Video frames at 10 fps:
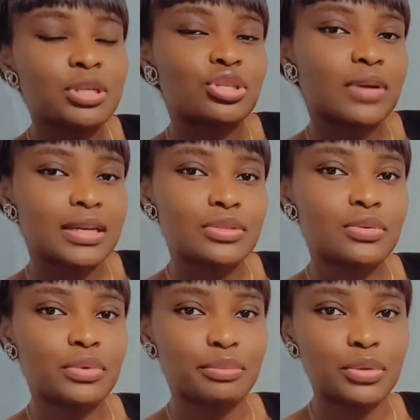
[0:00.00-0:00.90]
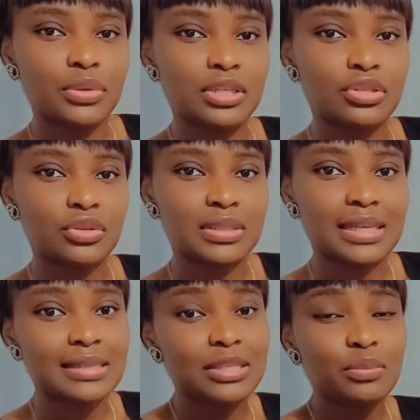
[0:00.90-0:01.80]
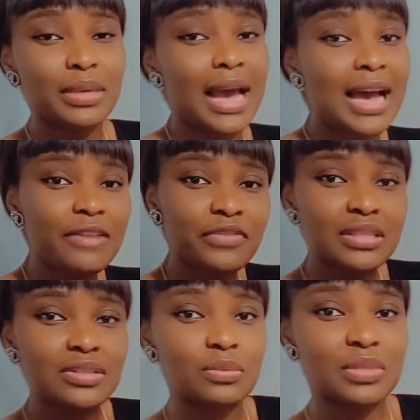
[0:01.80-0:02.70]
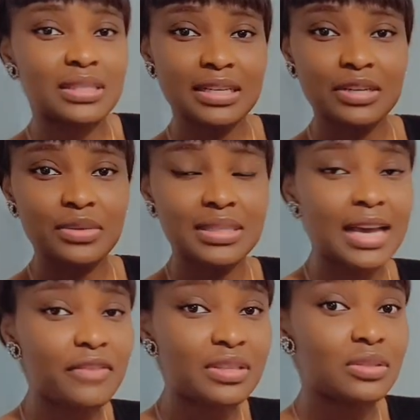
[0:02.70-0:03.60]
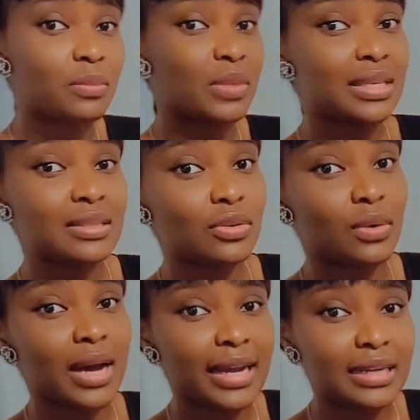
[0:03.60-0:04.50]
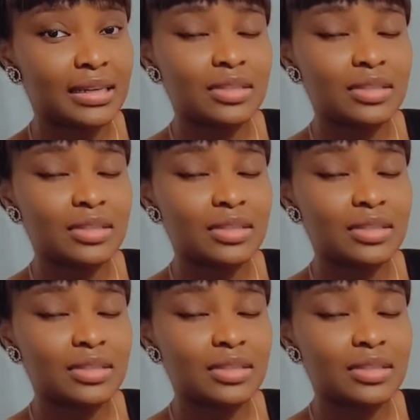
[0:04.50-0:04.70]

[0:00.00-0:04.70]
be trying to rebuild the trust and still be having some secrets, having some things you're hiding.